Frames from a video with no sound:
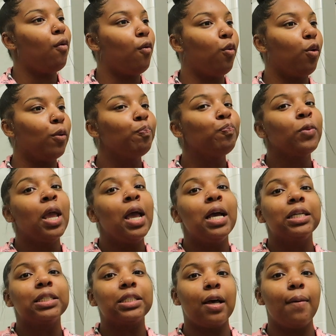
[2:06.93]
Or
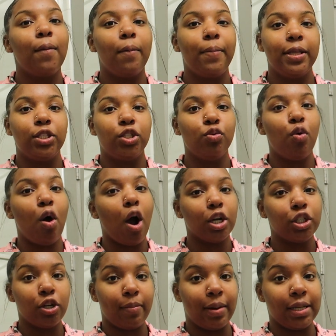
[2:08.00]
some will be too
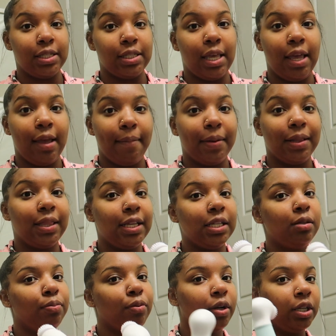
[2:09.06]
harsh on my skin, but
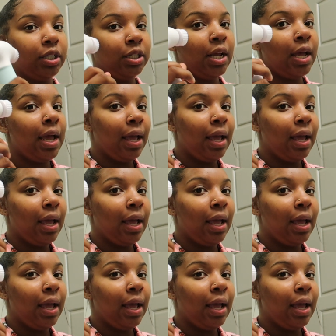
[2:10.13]
this brush